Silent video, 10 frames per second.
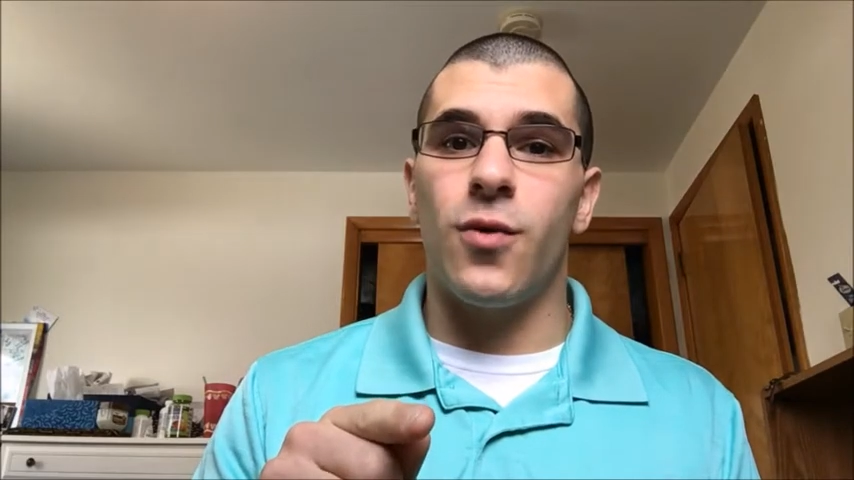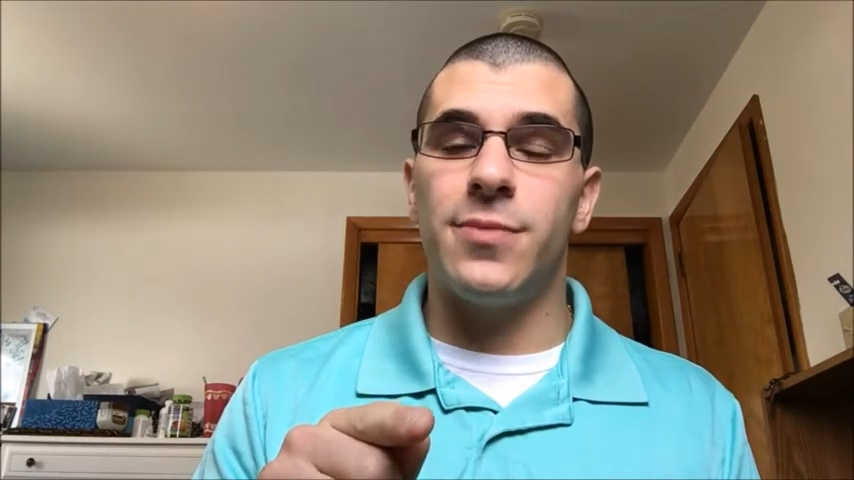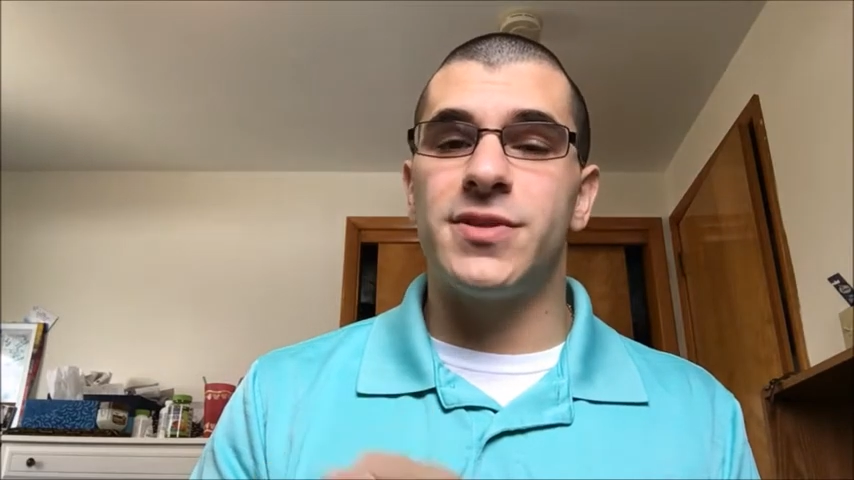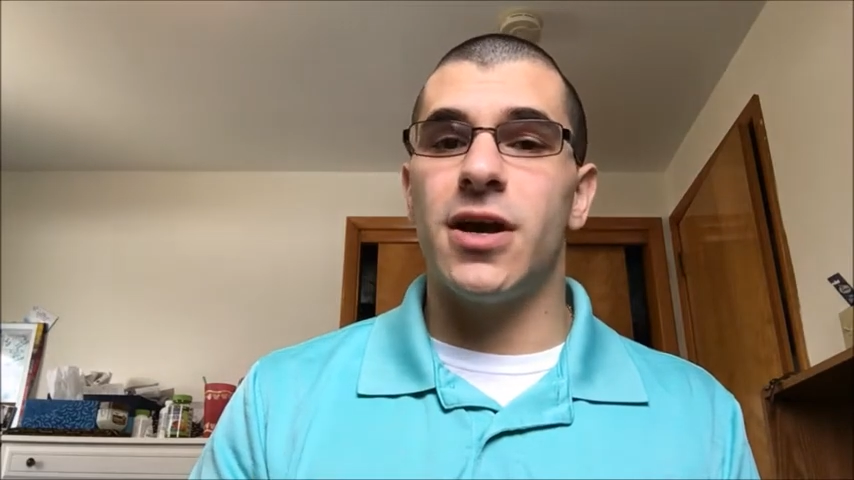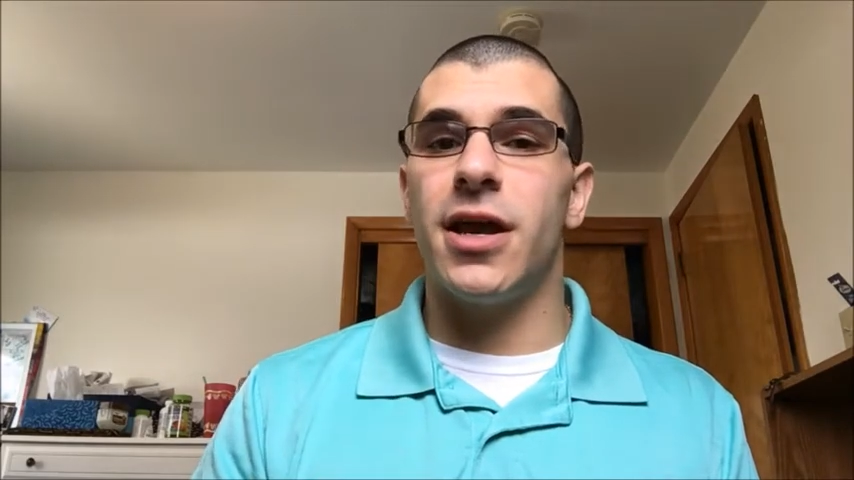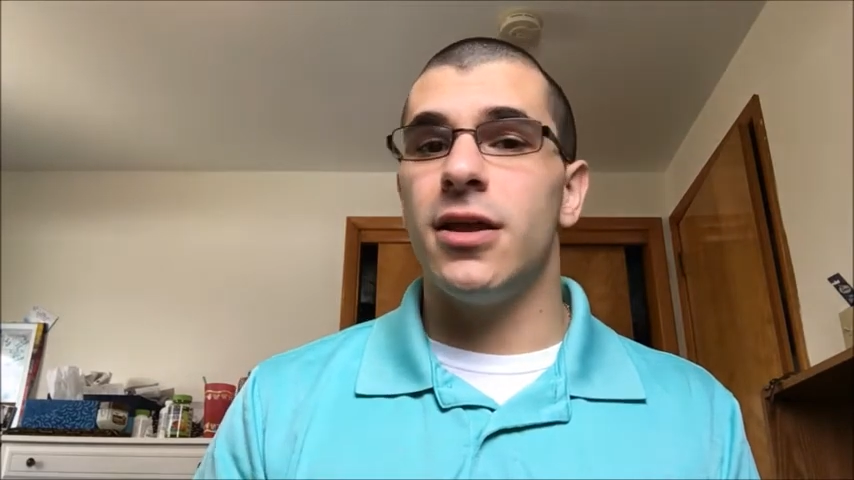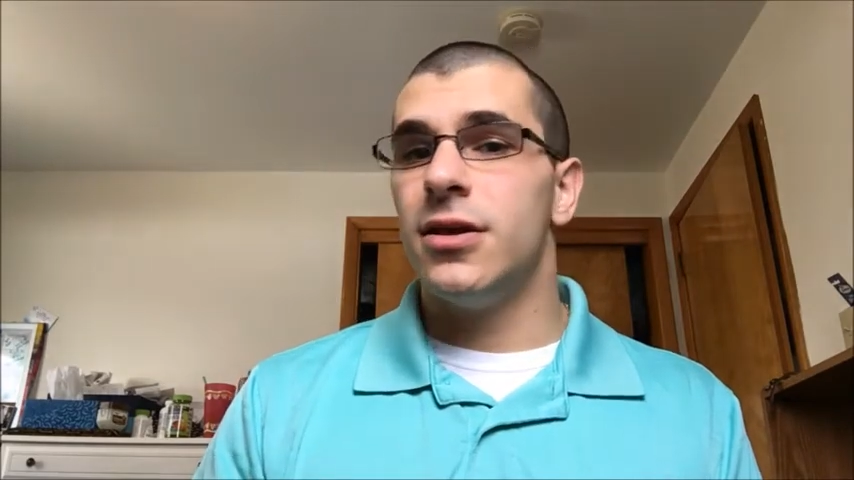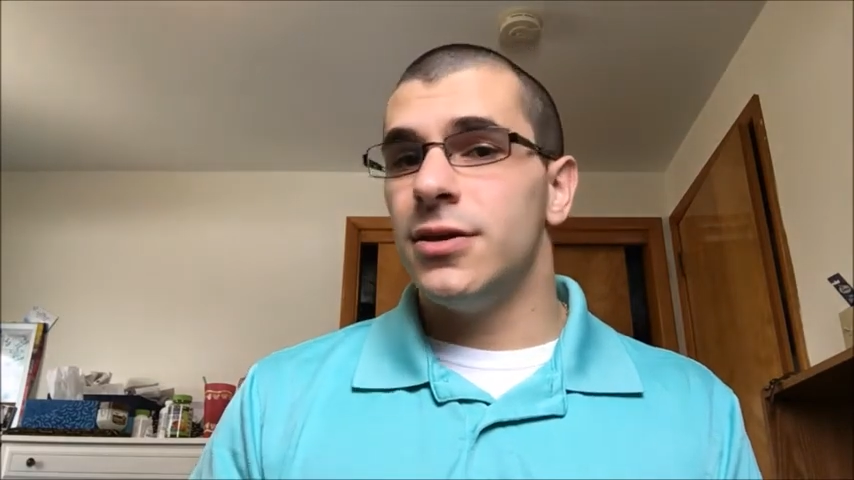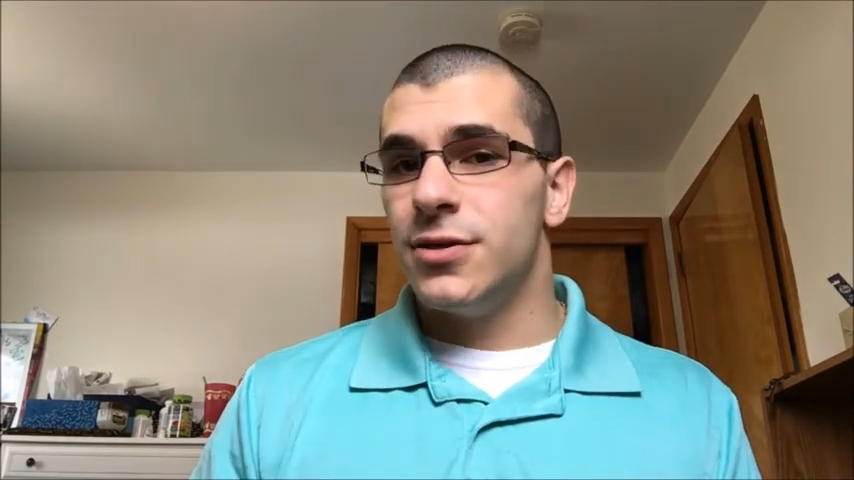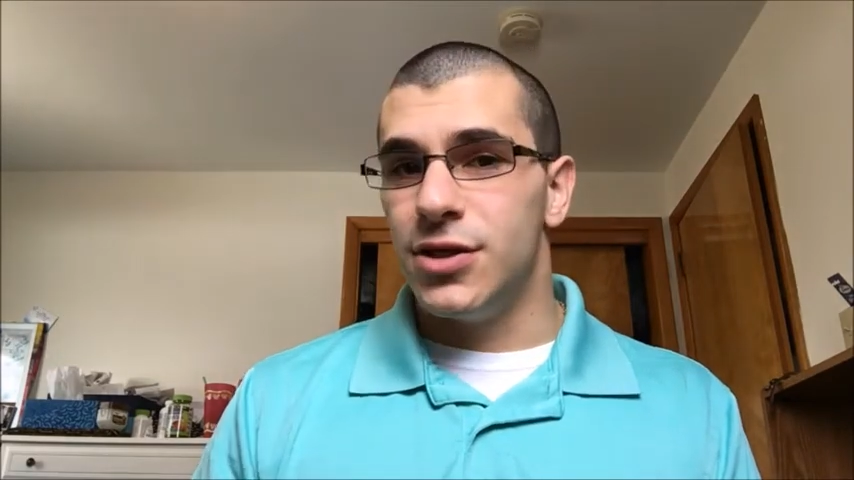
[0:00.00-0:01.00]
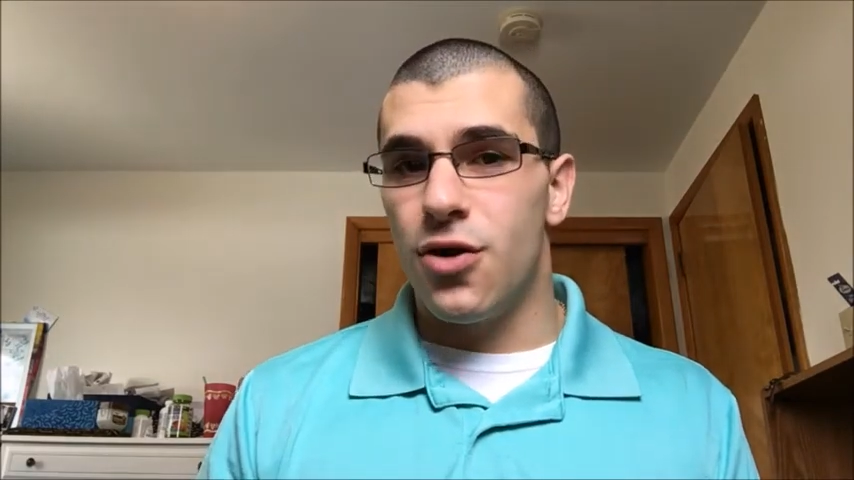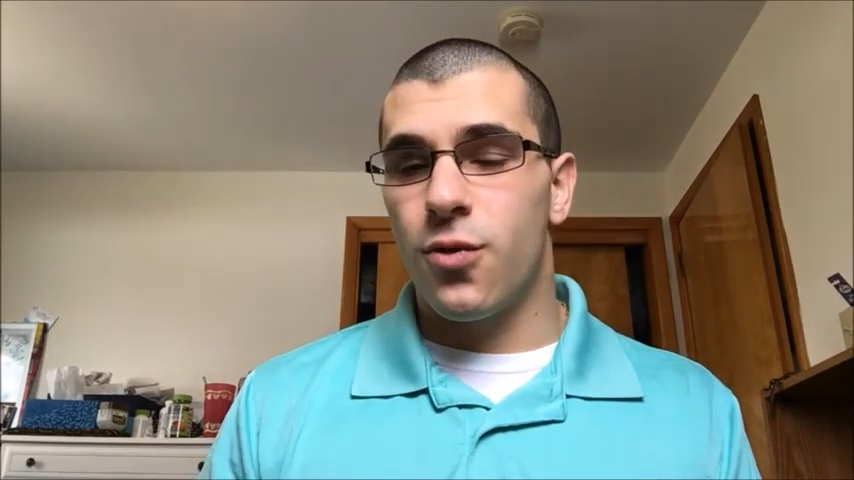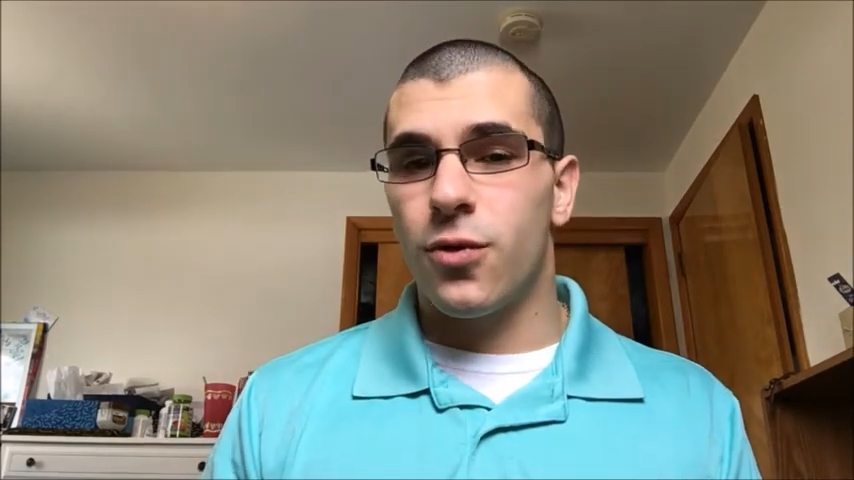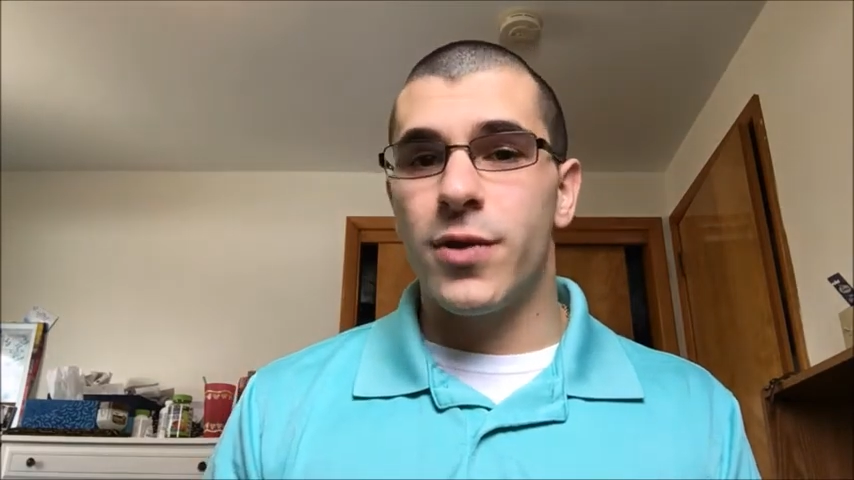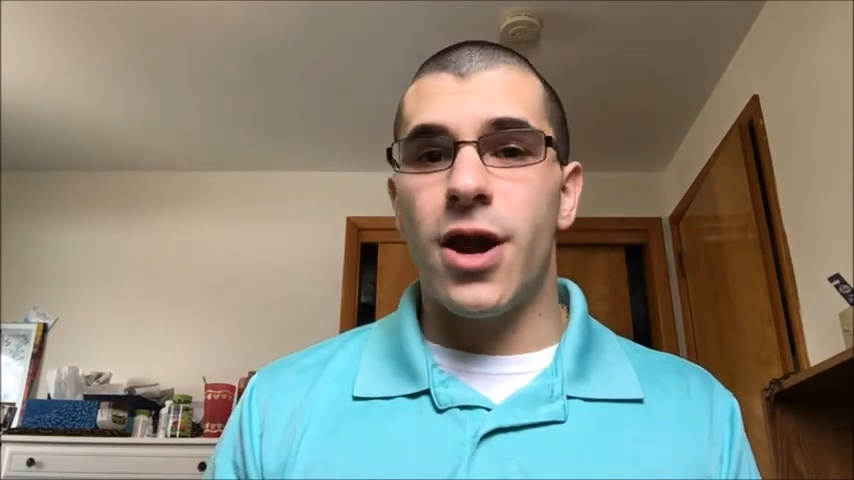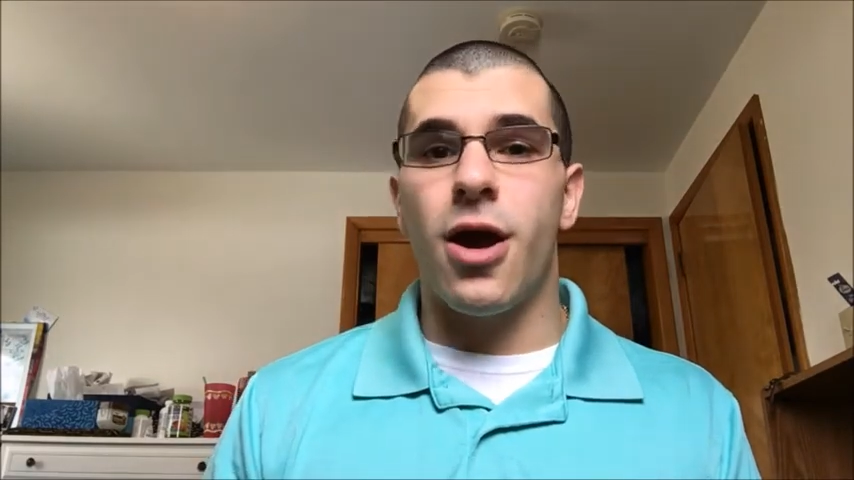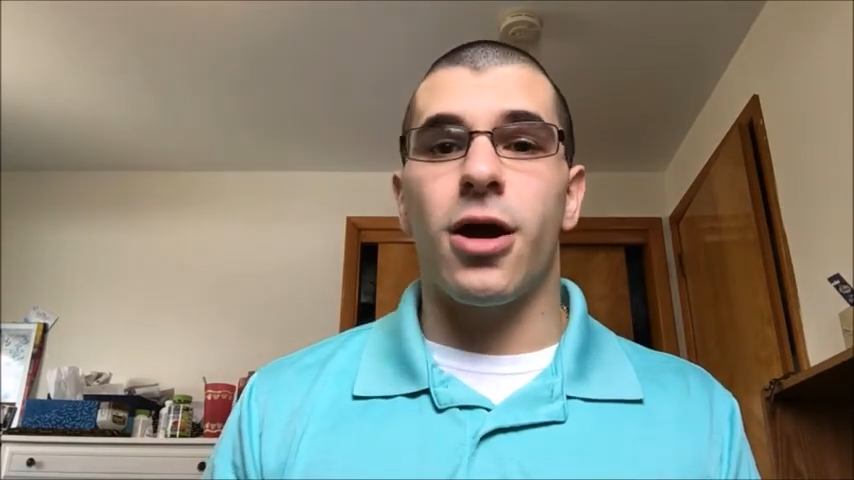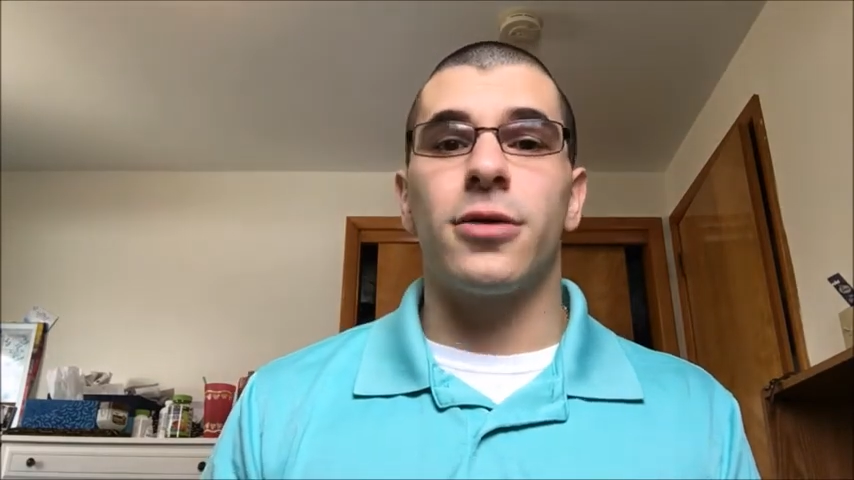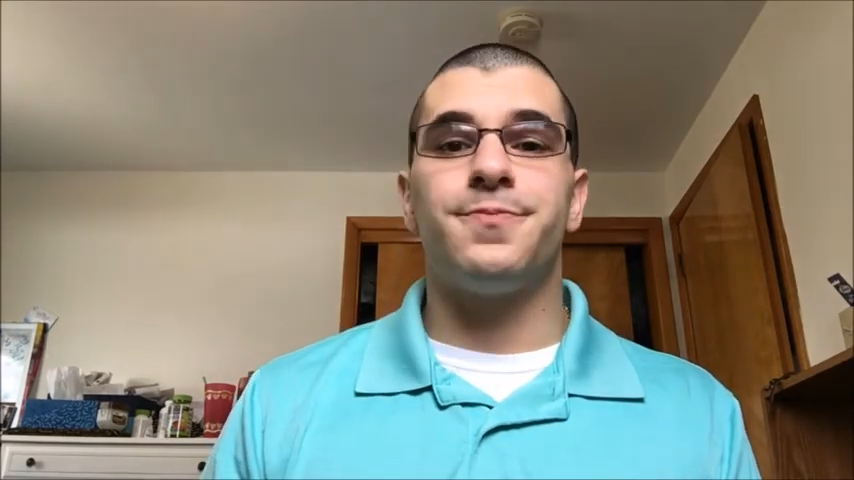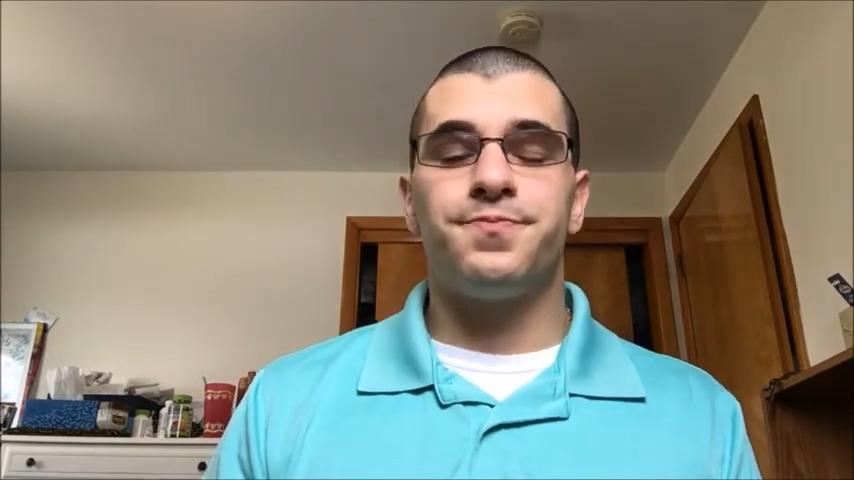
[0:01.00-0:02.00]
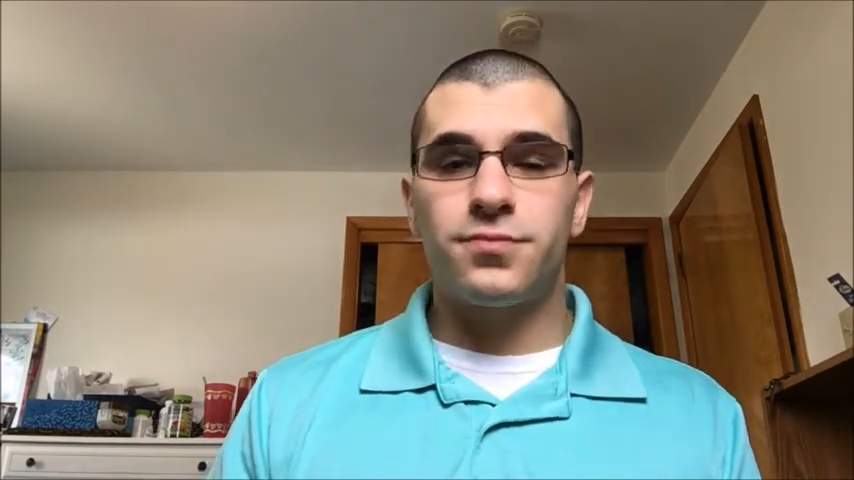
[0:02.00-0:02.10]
website. You know where we are.